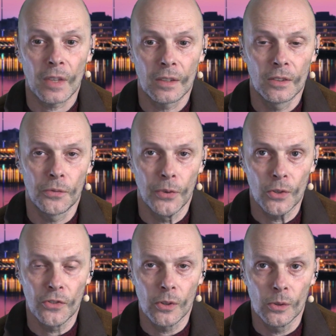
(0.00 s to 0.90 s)
The
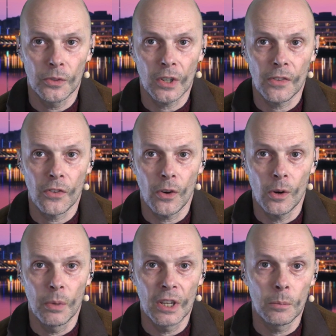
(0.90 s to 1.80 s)
first contacts
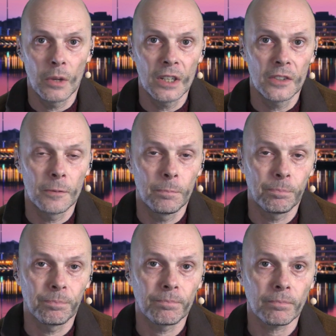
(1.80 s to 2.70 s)
are being made,
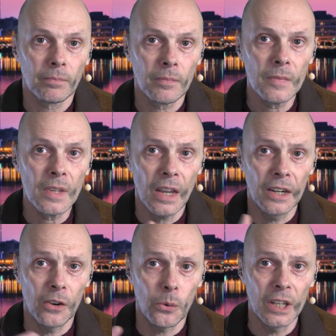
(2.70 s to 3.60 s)

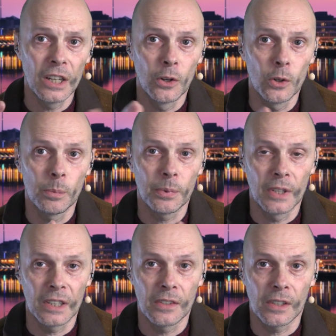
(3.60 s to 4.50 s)
and I really hope
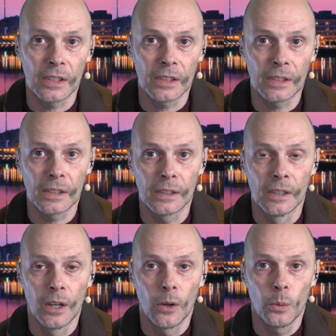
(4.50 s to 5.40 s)
that
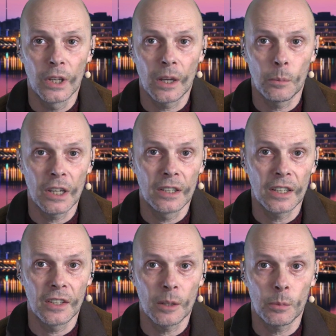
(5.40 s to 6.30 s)
we can make
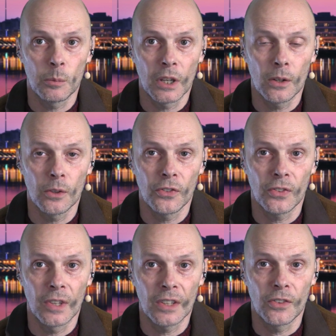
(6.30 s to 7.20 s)
that happen,
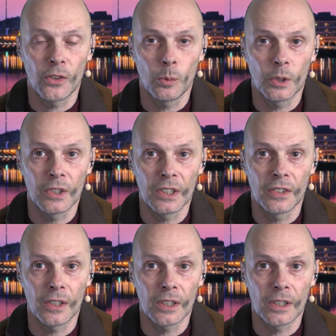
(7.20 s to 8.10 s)
because that's someone
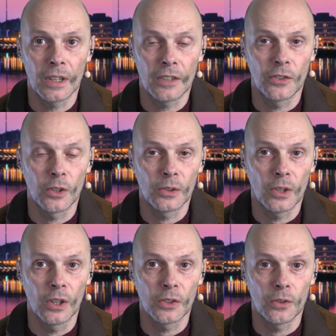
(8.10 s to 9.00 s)
that has done
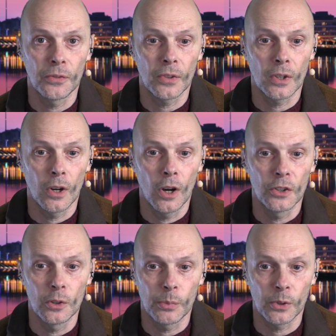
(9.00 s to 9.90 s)
a lot of
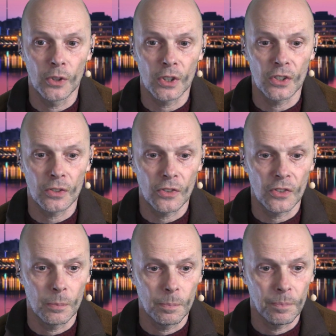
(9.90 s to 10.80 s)
audio productions.